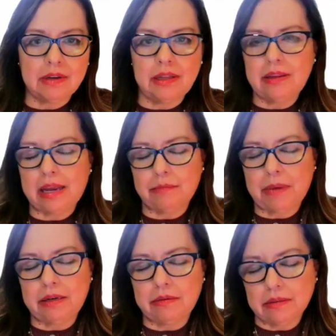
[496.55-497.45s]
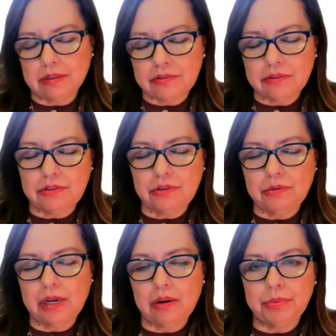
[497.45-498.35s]
and that might listen to you and
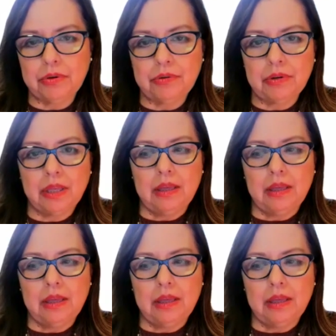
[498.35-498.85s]
help you,